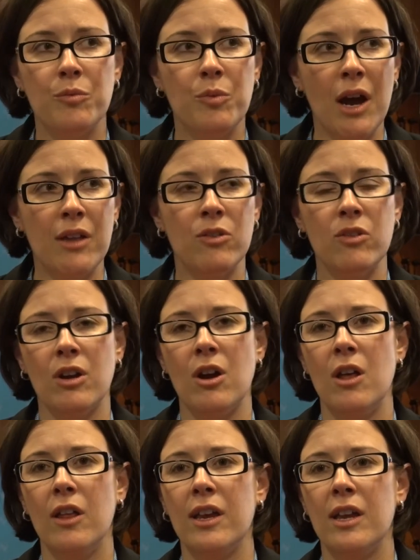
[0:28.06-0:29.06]
rather than
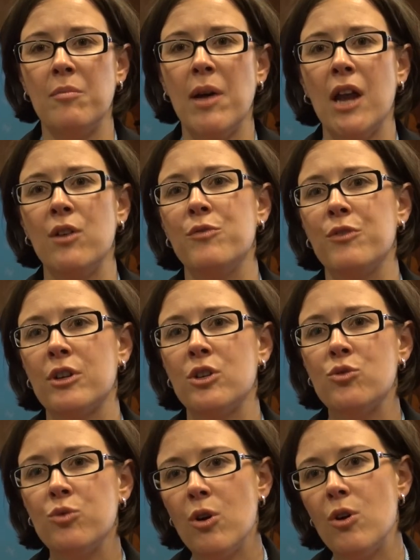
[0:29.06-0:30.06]
calling it a battle for
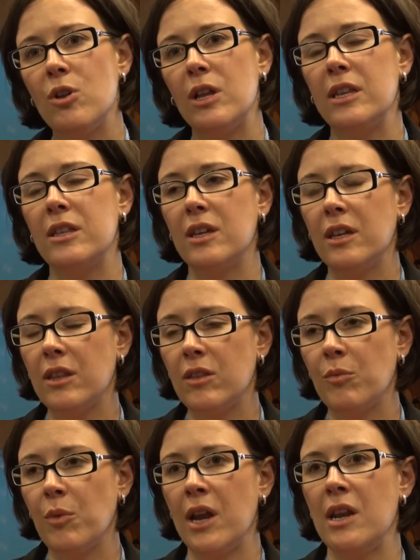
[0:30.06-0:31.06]
control, I think
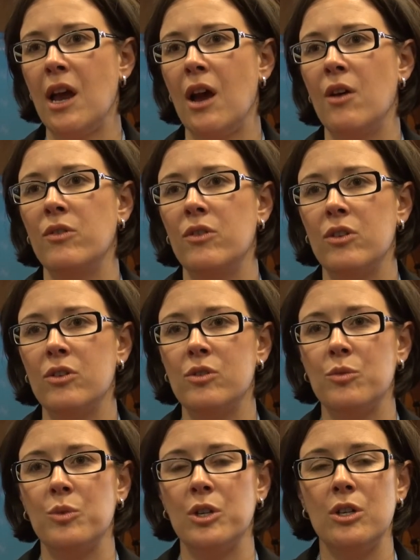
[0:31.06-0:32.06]
that right now that
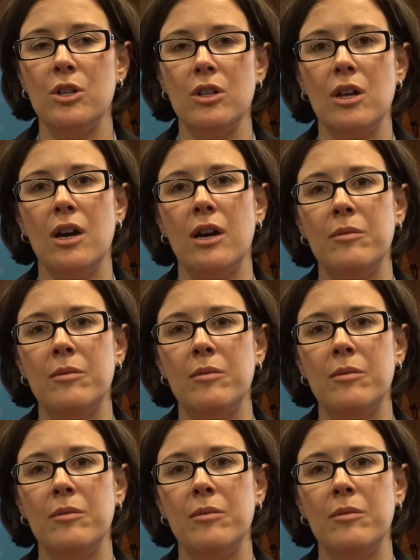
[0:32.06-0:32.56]
there's a real